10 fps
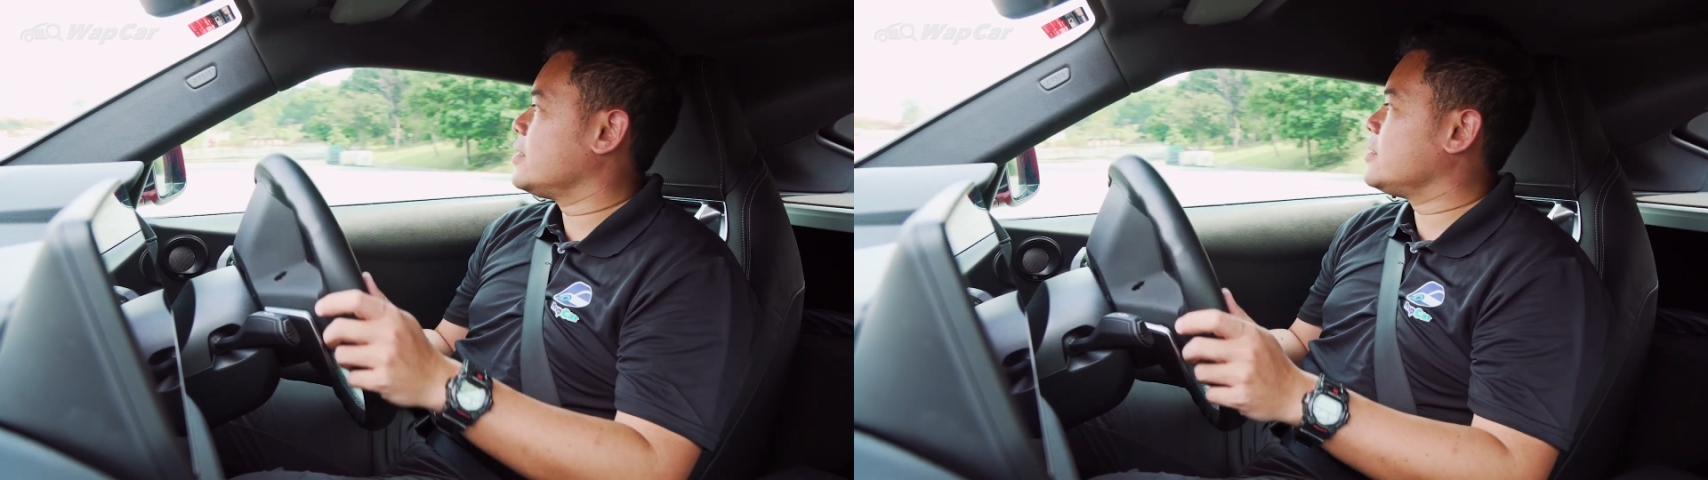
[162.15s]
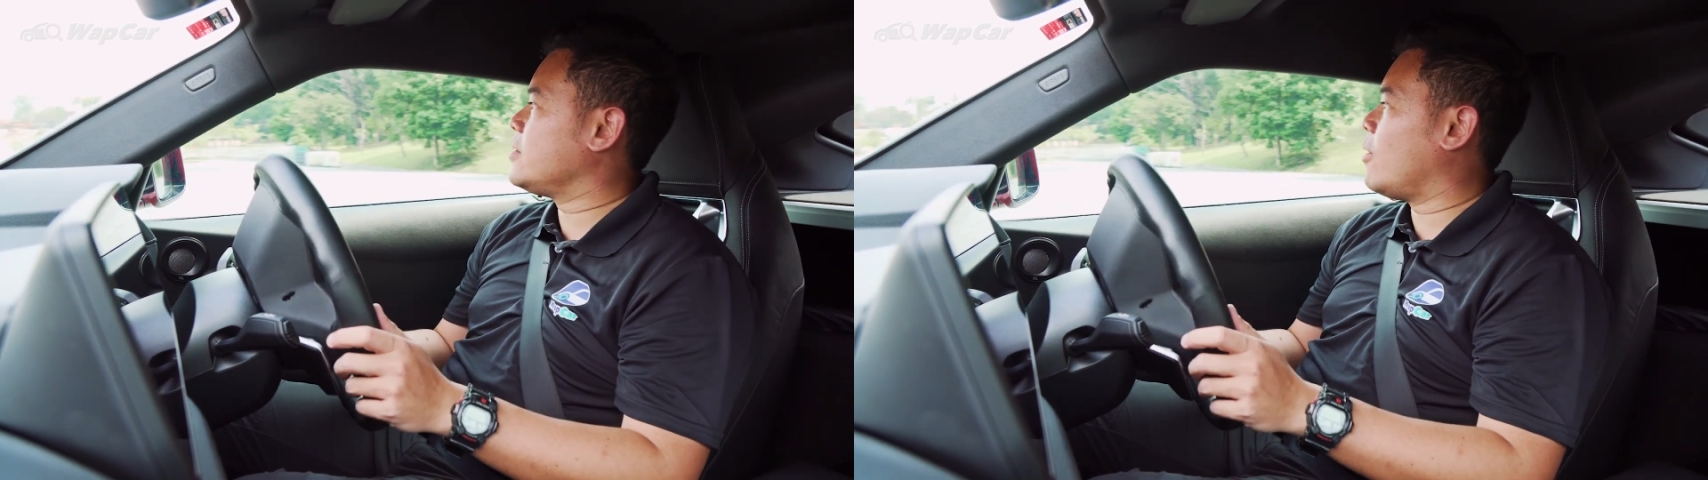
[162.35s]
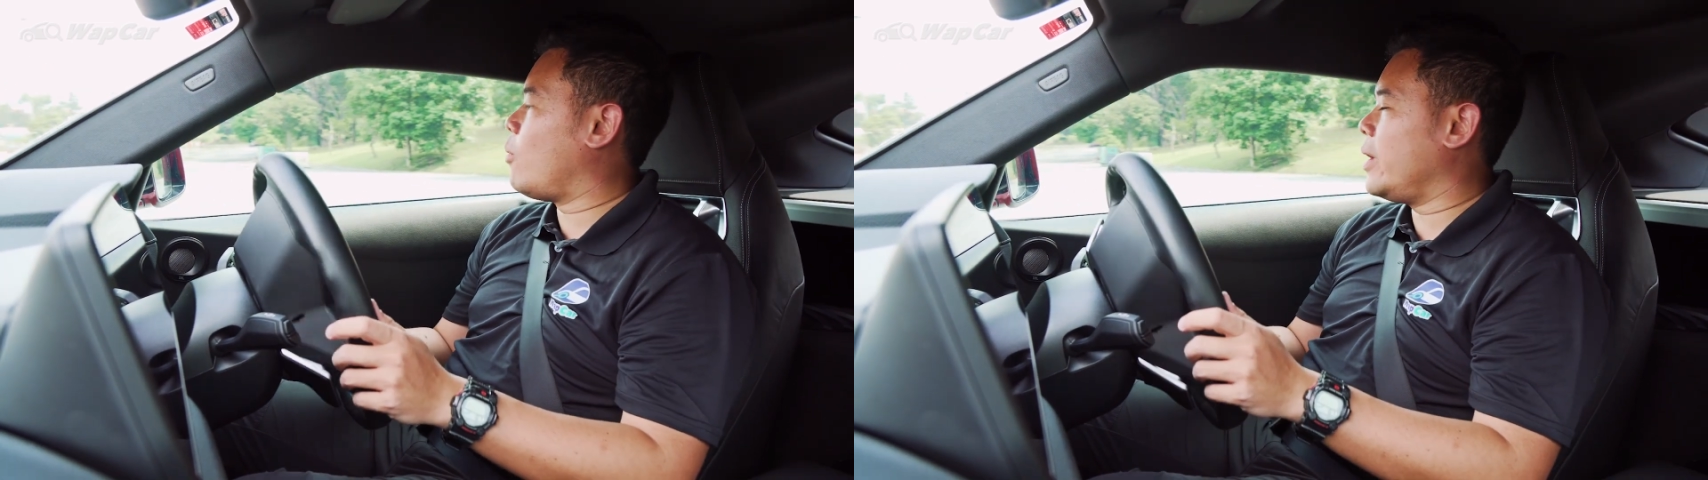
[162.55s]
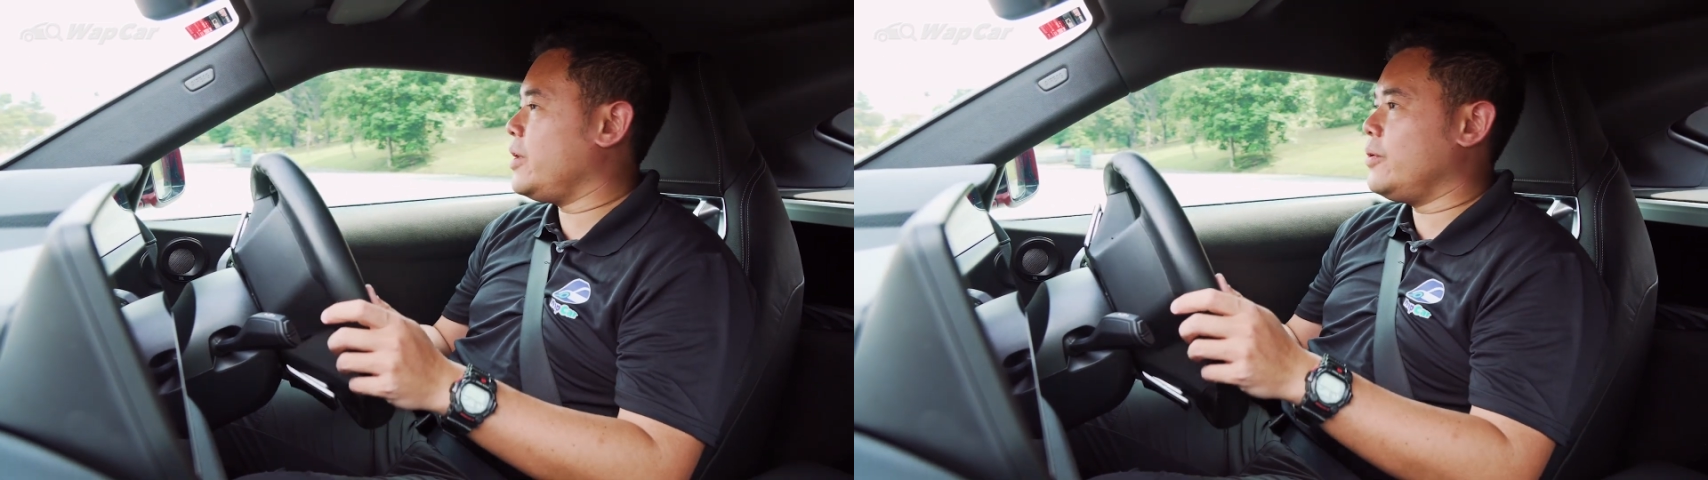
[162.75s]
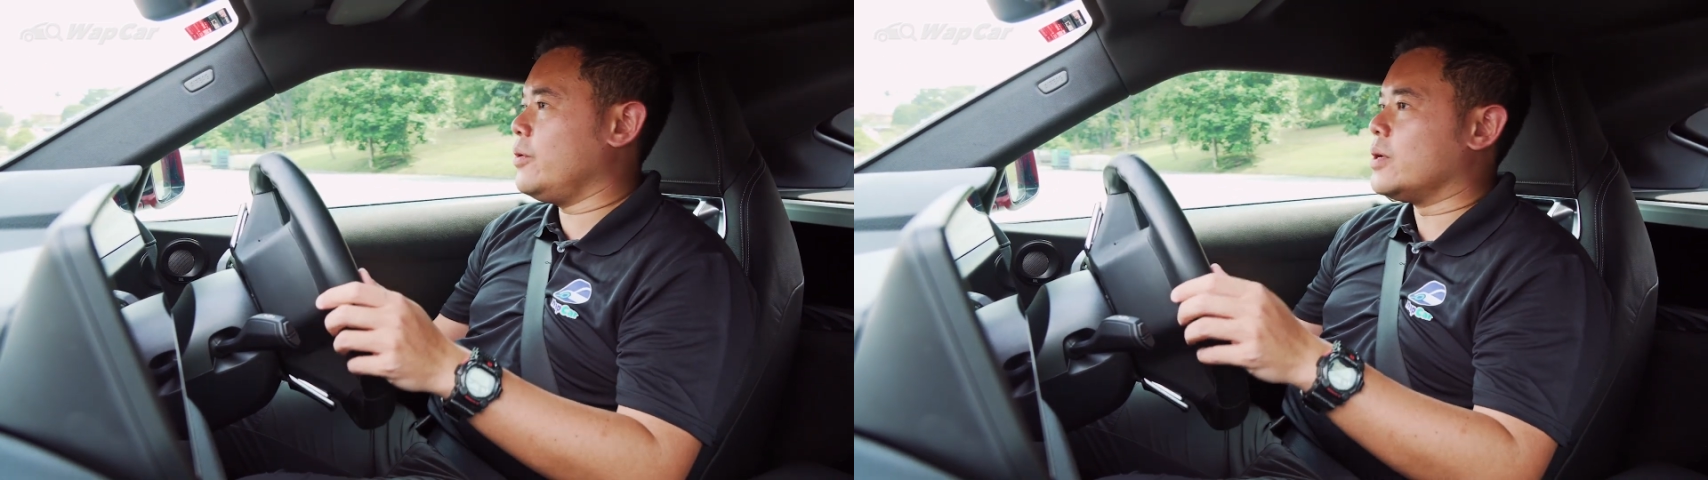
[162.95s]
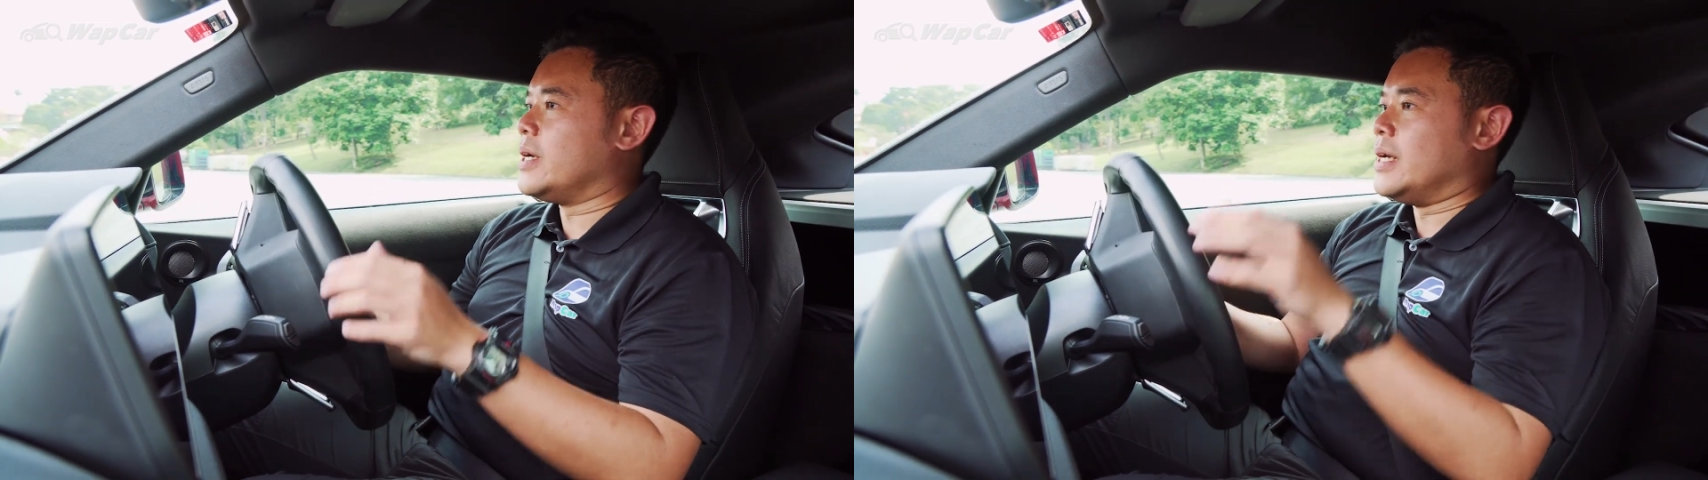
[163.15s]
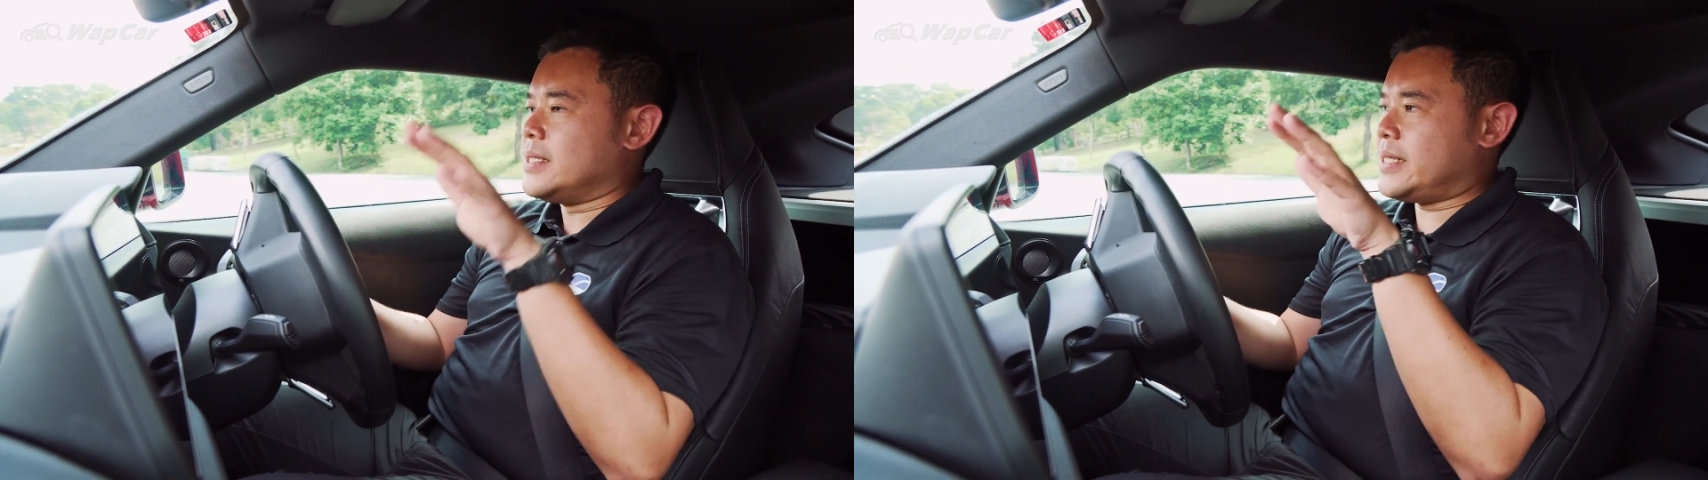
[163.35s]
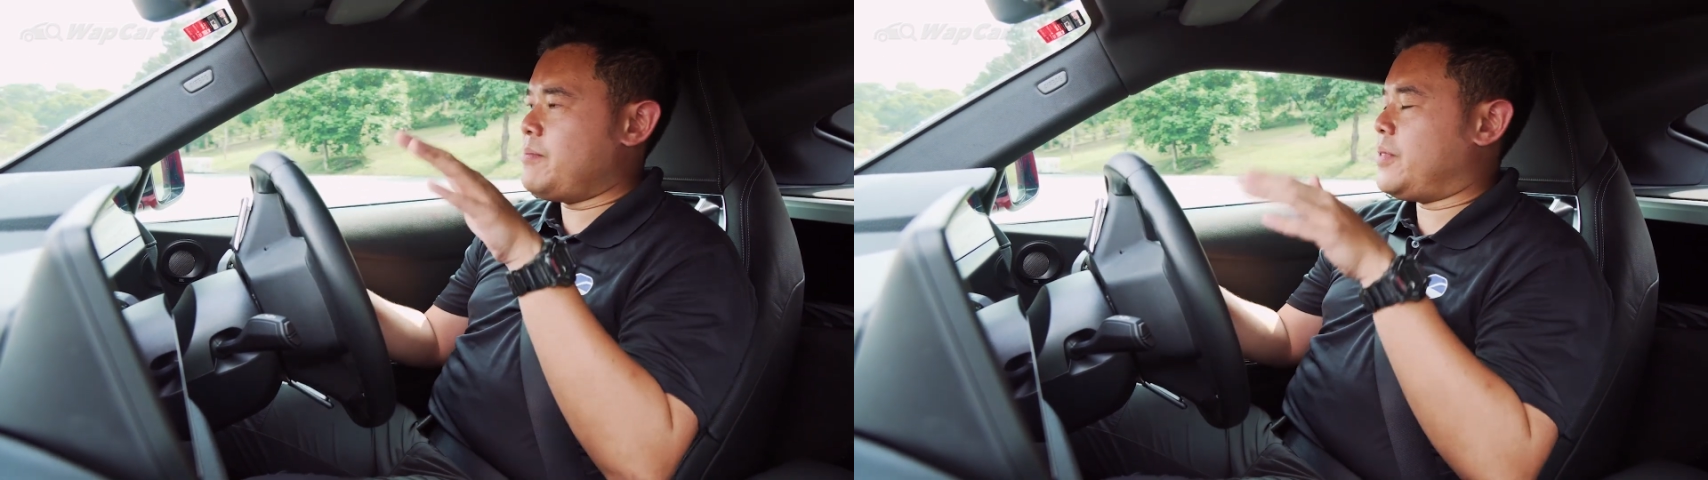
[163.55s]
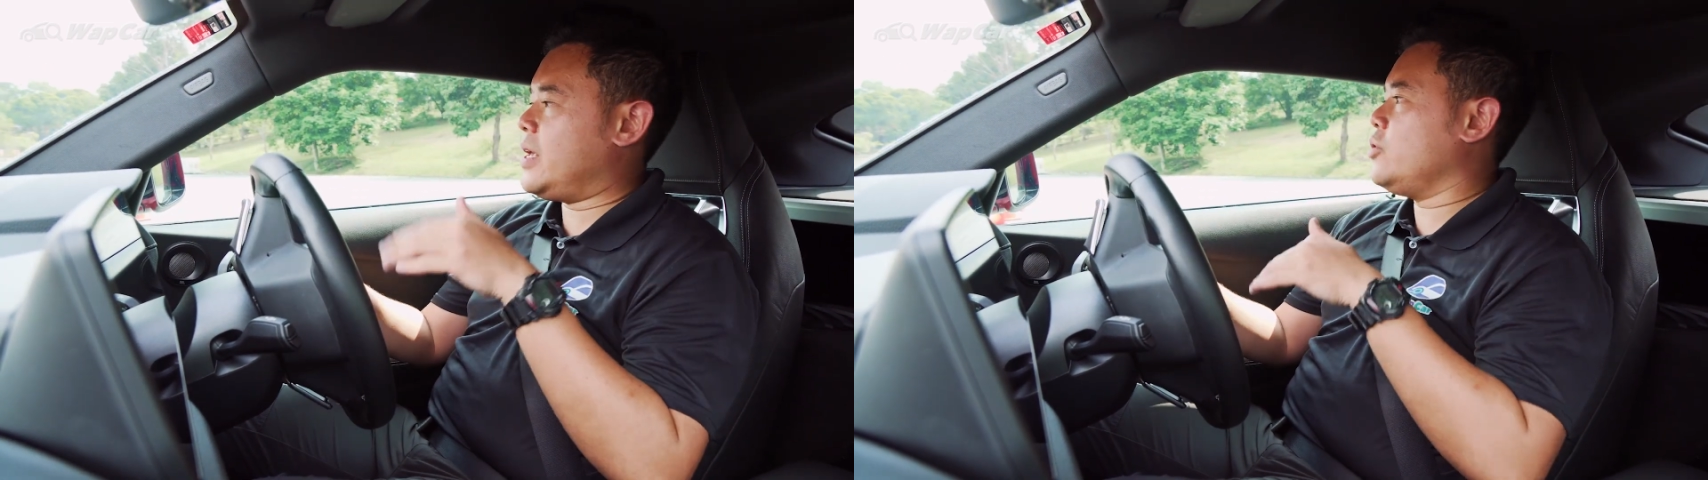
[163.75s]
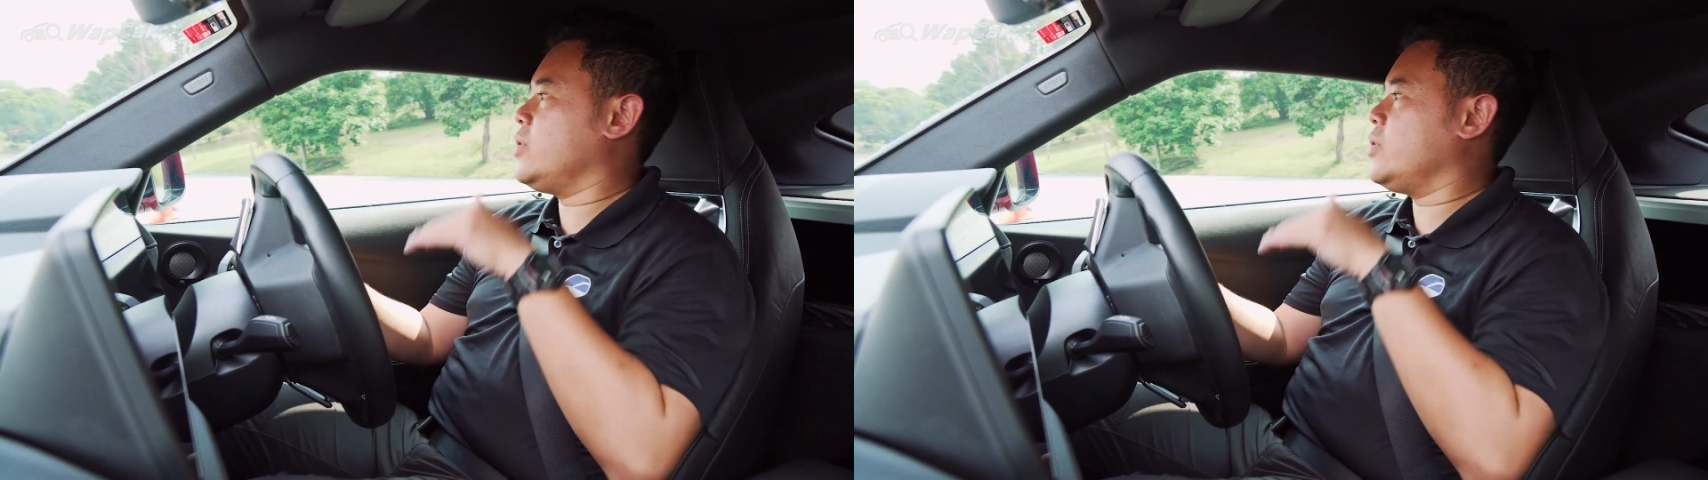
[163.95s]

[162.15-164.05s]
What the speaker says: So what do? Same thing,